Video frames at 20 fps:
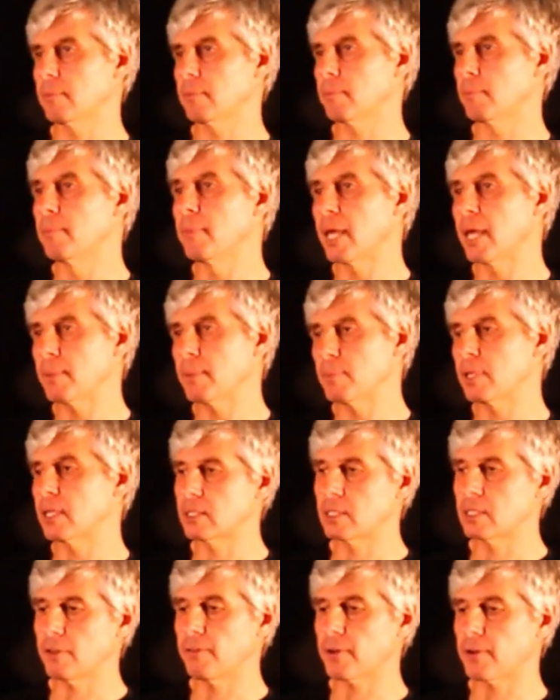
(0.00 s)
maybe a
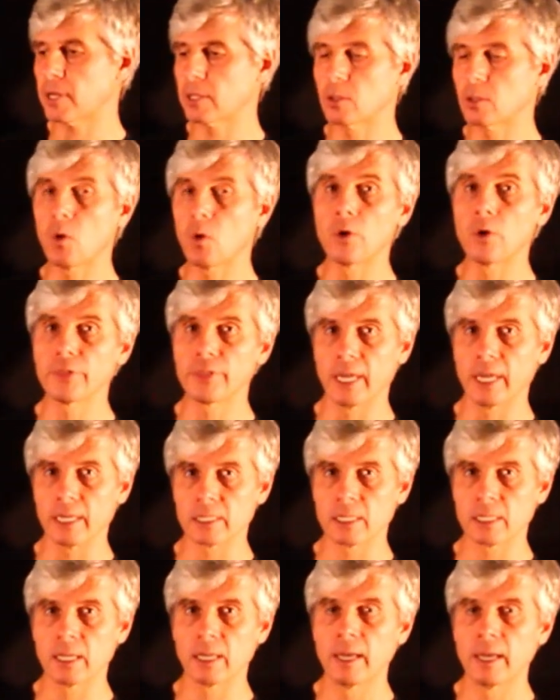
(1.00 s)
different
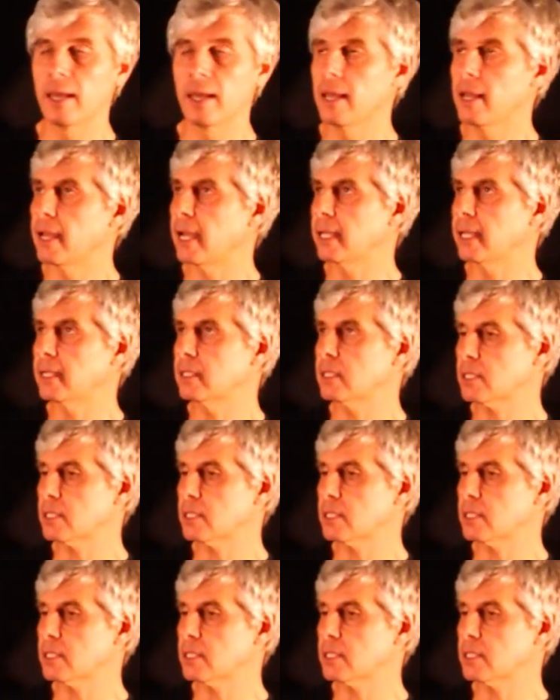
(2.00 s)
context. And it's